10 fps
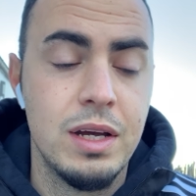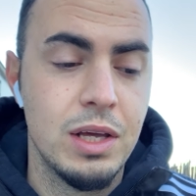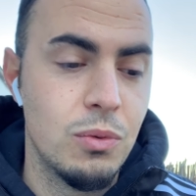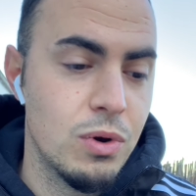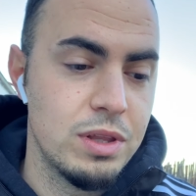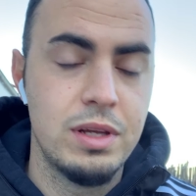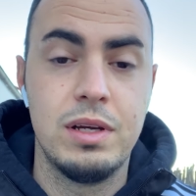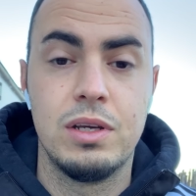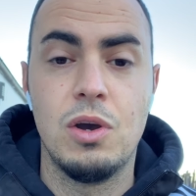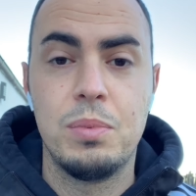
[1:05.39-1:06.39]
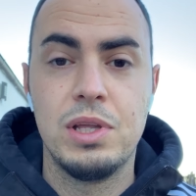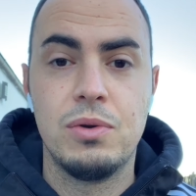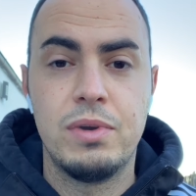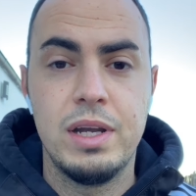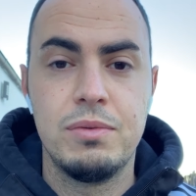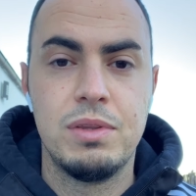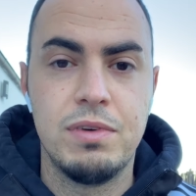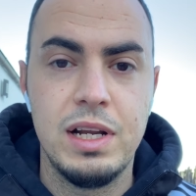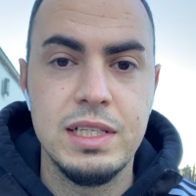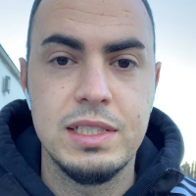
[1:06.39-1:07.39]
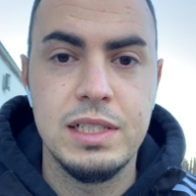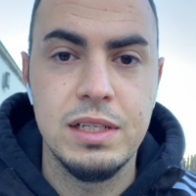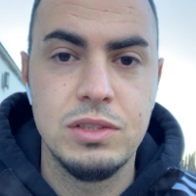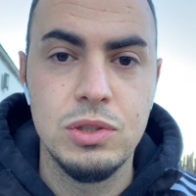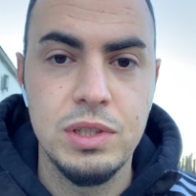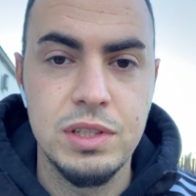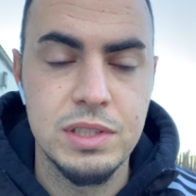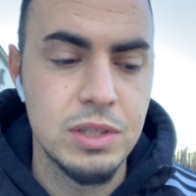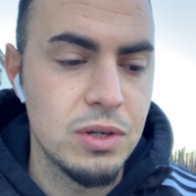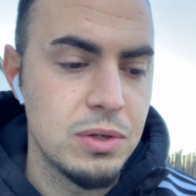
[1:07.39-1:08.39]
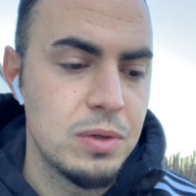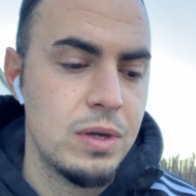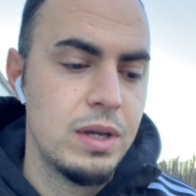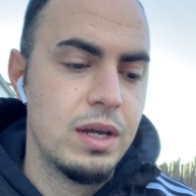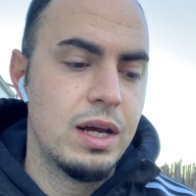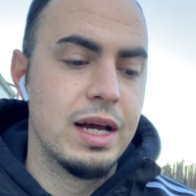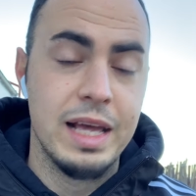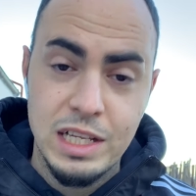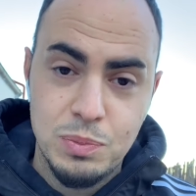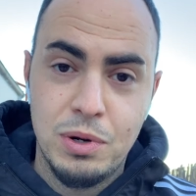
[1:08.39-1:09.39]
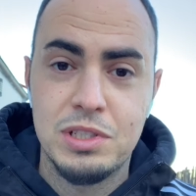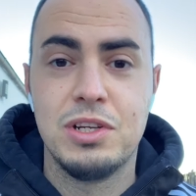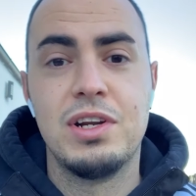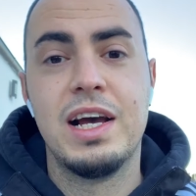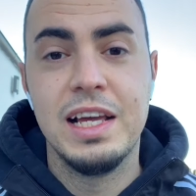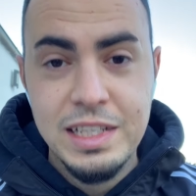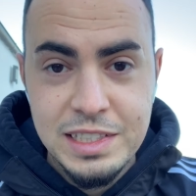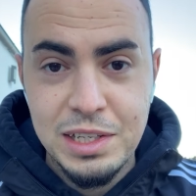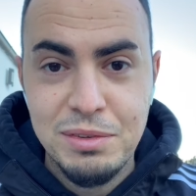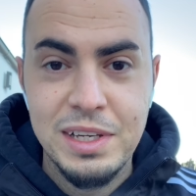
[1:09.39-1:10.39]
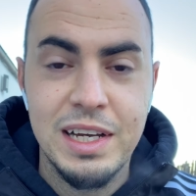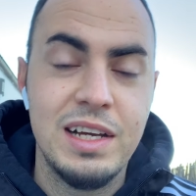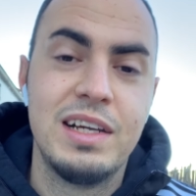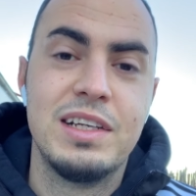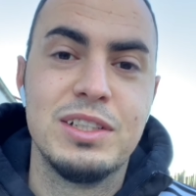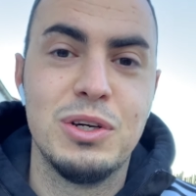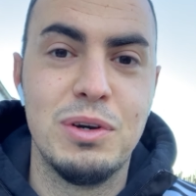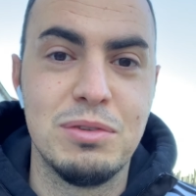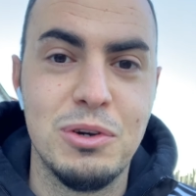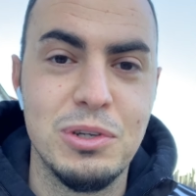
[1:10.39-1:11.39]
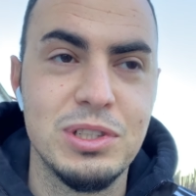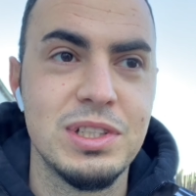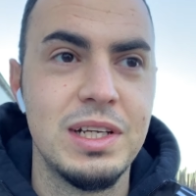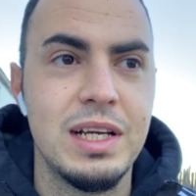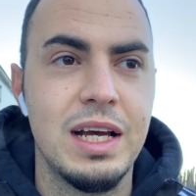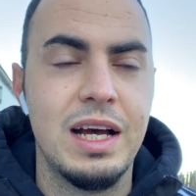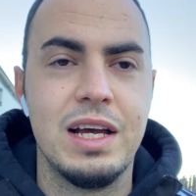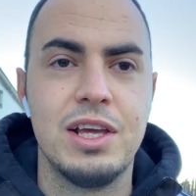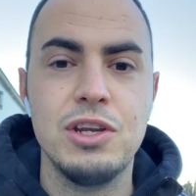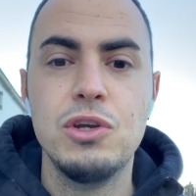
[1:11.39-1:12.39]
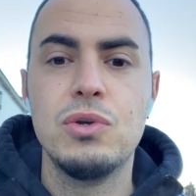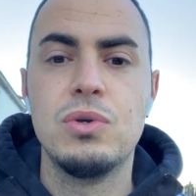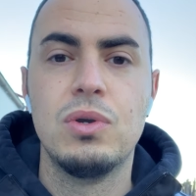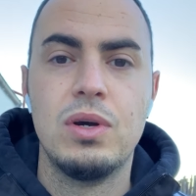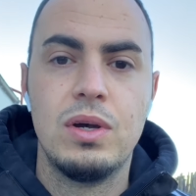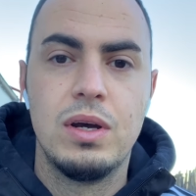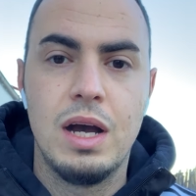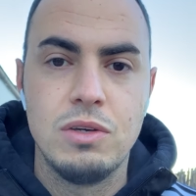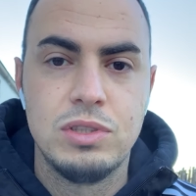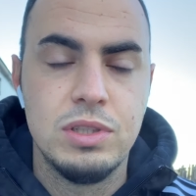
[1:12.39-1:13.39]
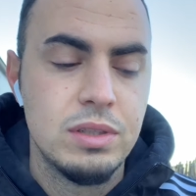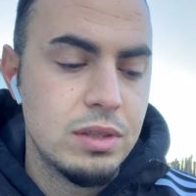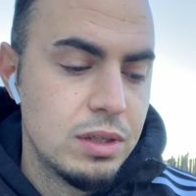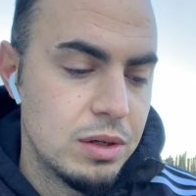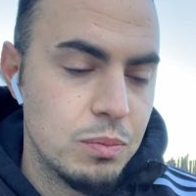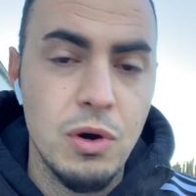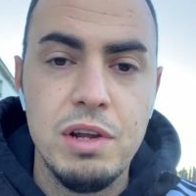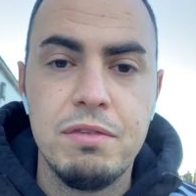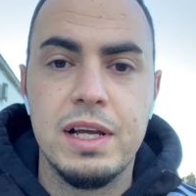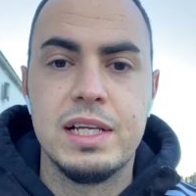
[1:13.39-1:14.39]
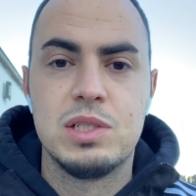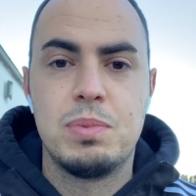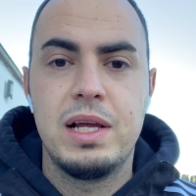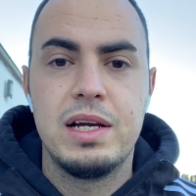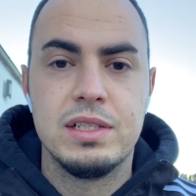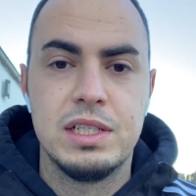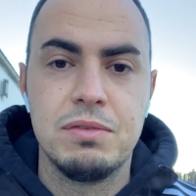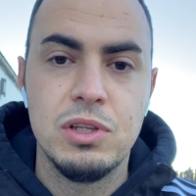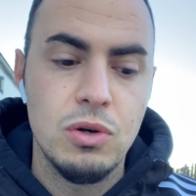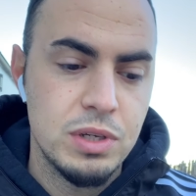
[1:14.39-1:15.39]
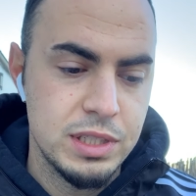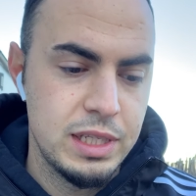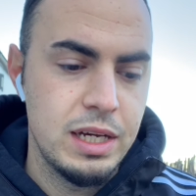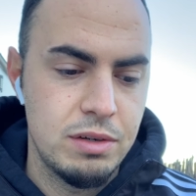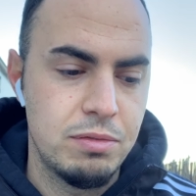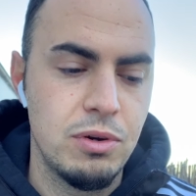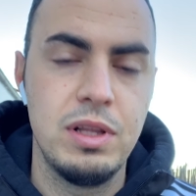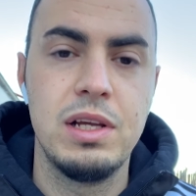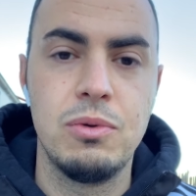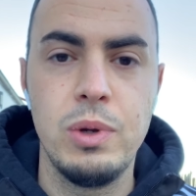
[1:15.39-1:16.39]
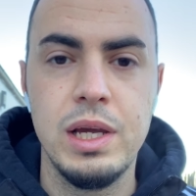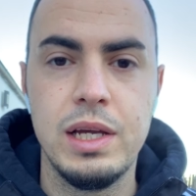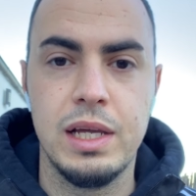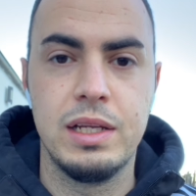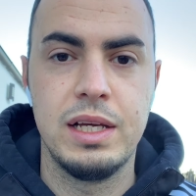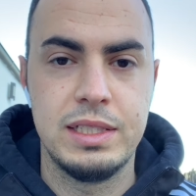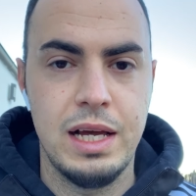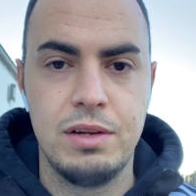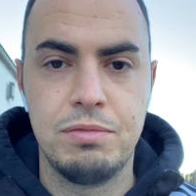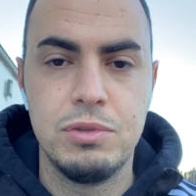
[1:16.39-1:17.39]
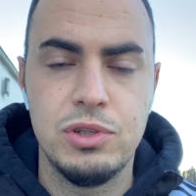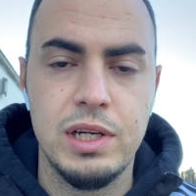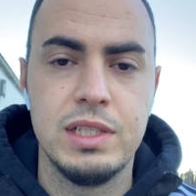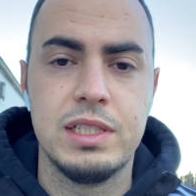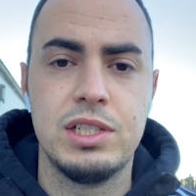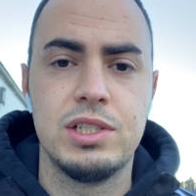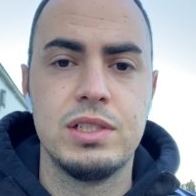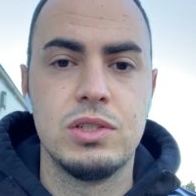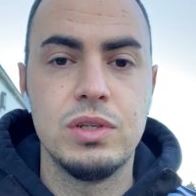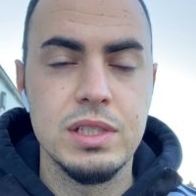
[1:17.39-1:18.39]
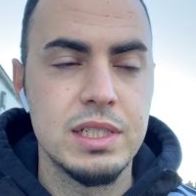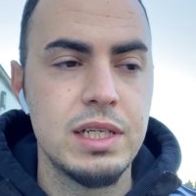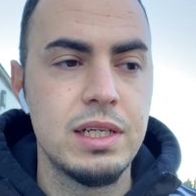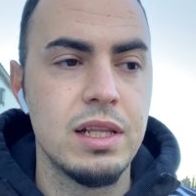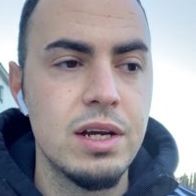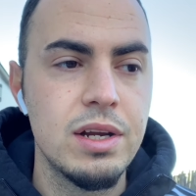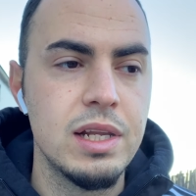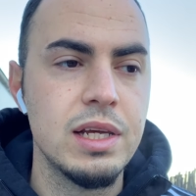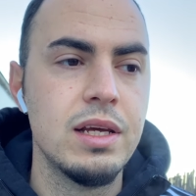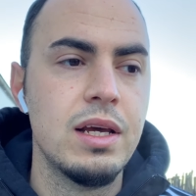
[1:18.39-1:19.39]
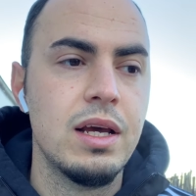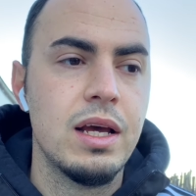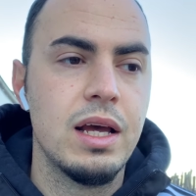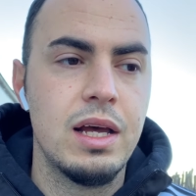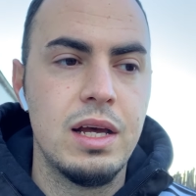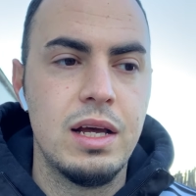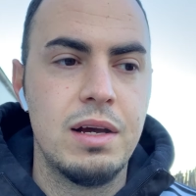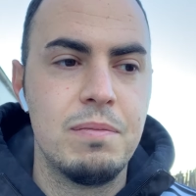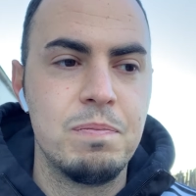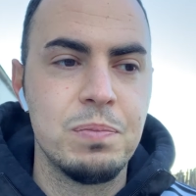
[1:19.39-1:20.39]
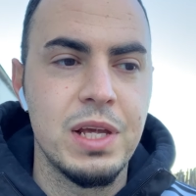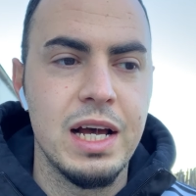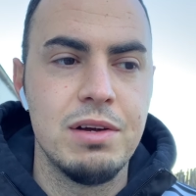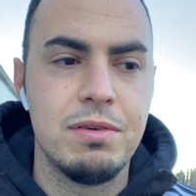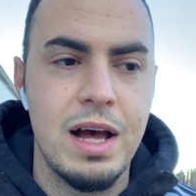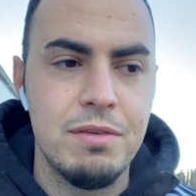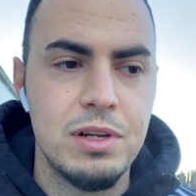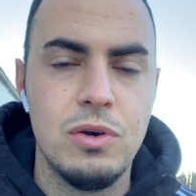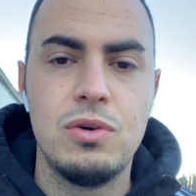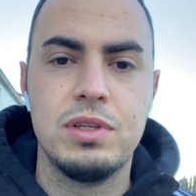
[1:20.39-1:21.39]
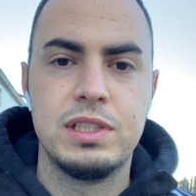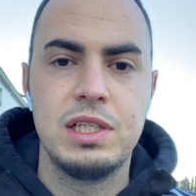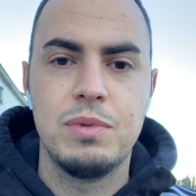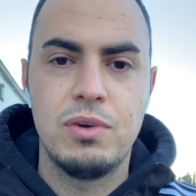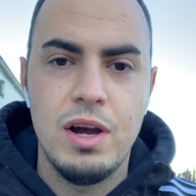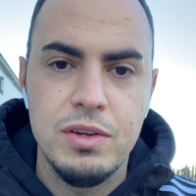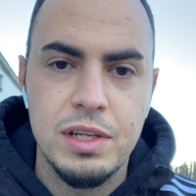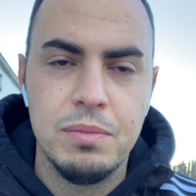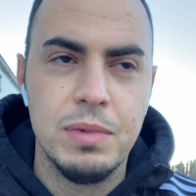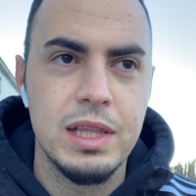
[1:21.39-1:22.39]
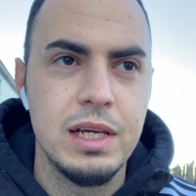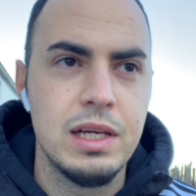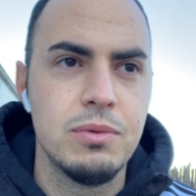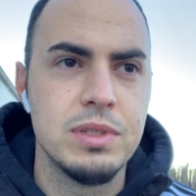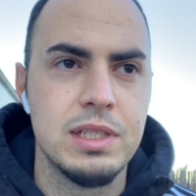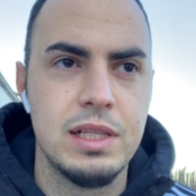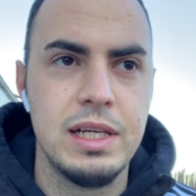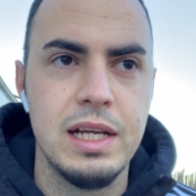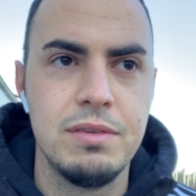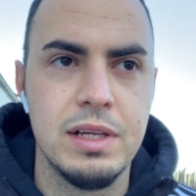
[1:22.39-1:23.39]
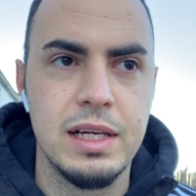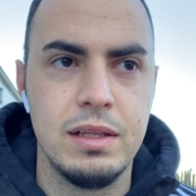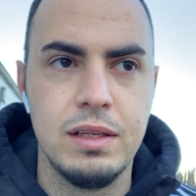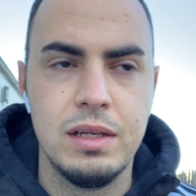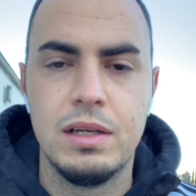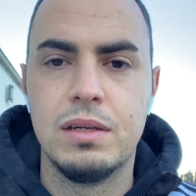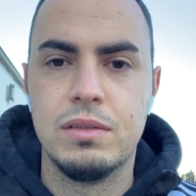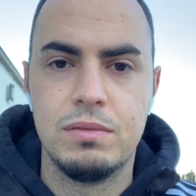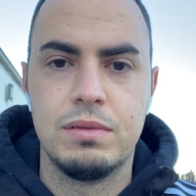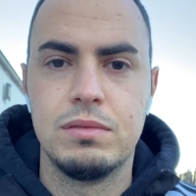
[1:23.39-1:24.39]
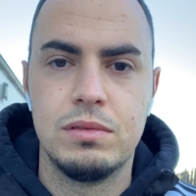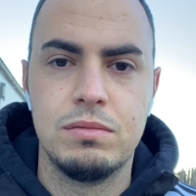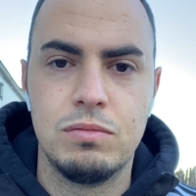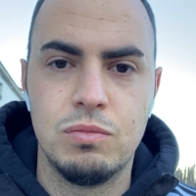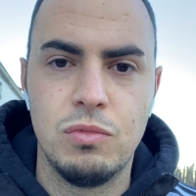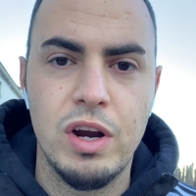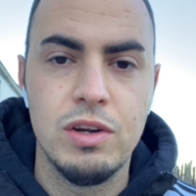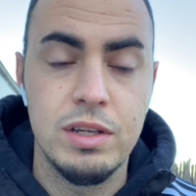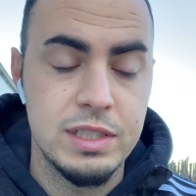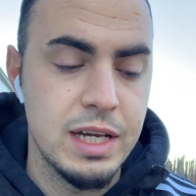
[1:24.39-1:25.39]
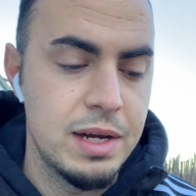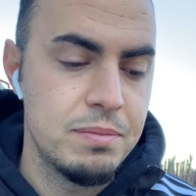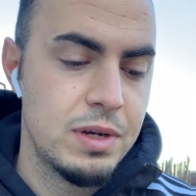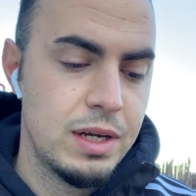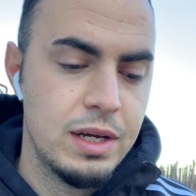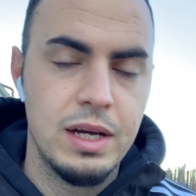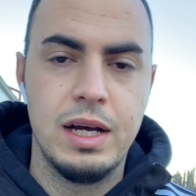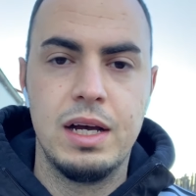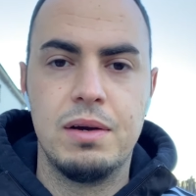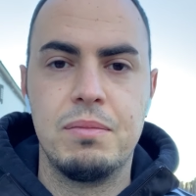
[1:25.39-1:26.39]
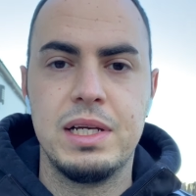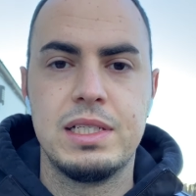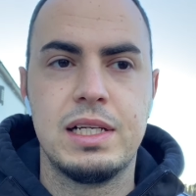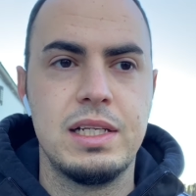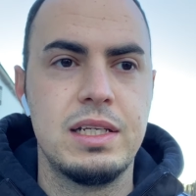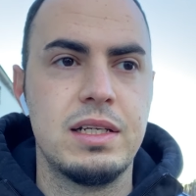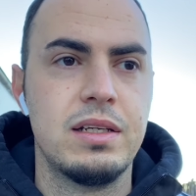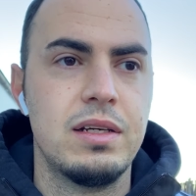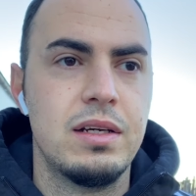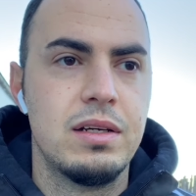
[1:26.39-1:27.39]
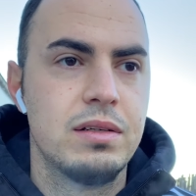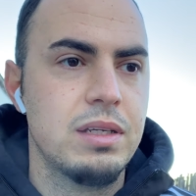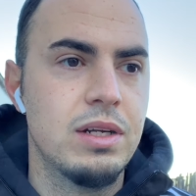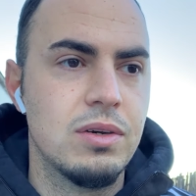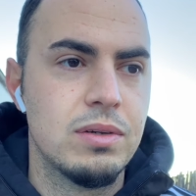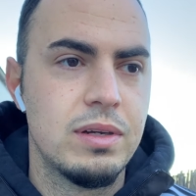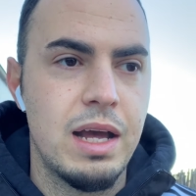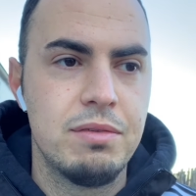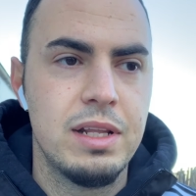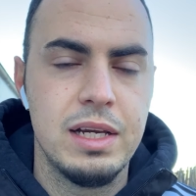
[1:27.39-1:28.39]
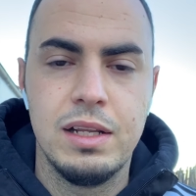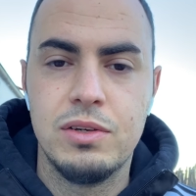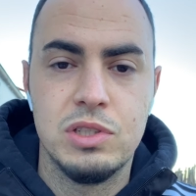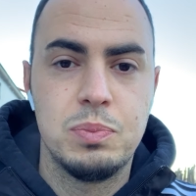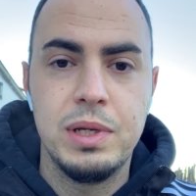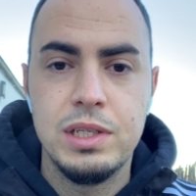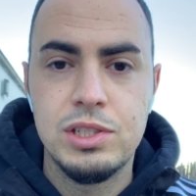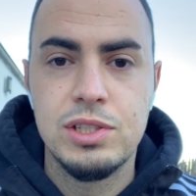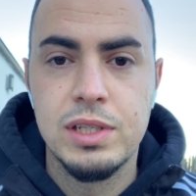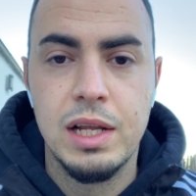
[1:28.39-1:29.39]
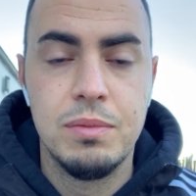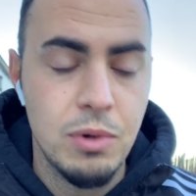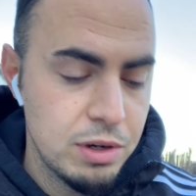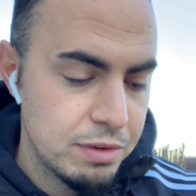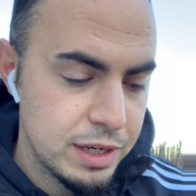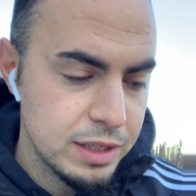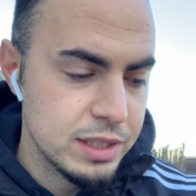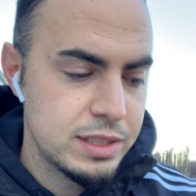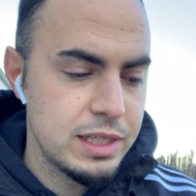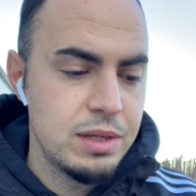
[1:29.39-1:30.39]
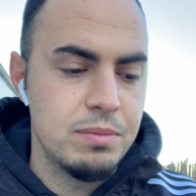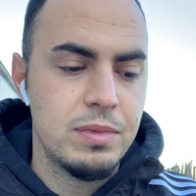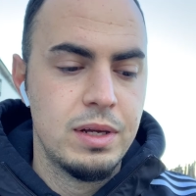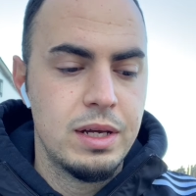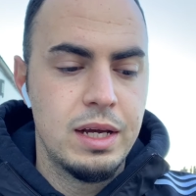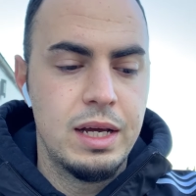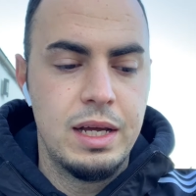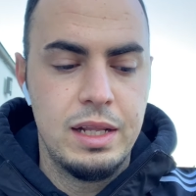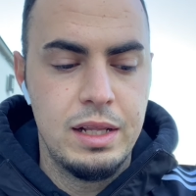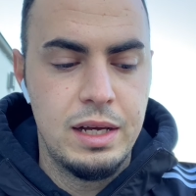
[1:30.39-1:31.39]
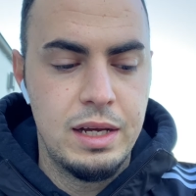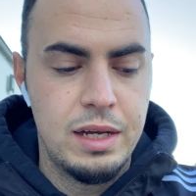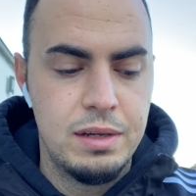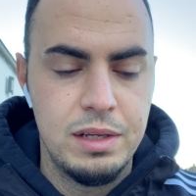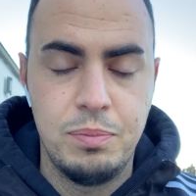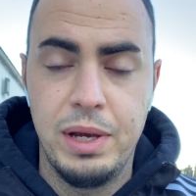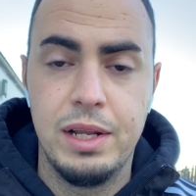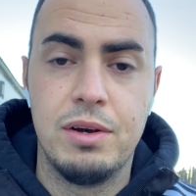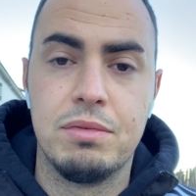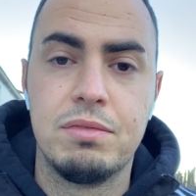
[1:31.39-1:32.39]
He won the Copa del Rey with Valencia 2 years ago against Barcelona in Sevilla. So of course, he knew how to motivate his players. Even though he's there for only a week and he's had a few training sessions, you can see clearly kind of having all the team around him. I think it was at the end of the regular time, basically, having like a little speech and motivating this team, and it paid off.